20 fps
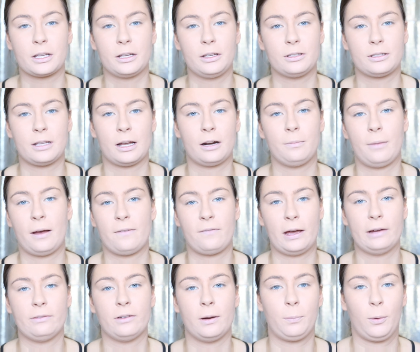going to use that on my
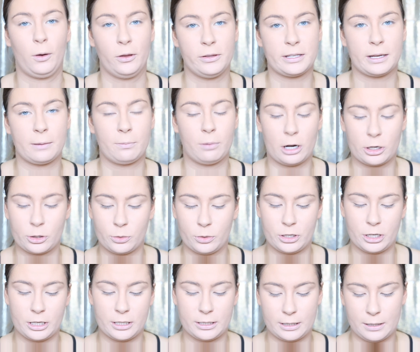favourite bronzing brush,
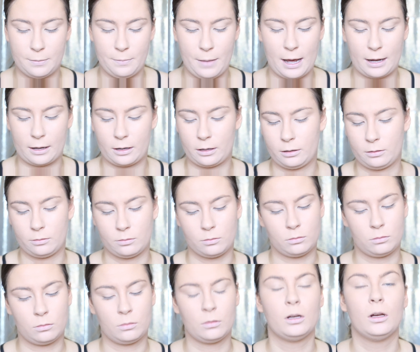which is the MAC
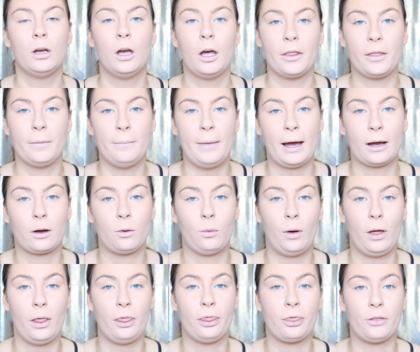
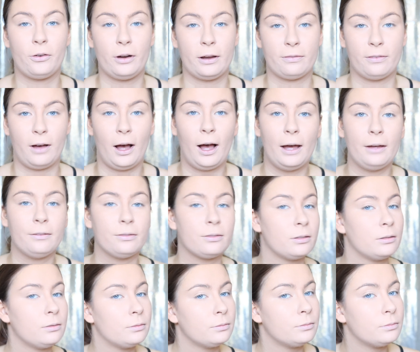135.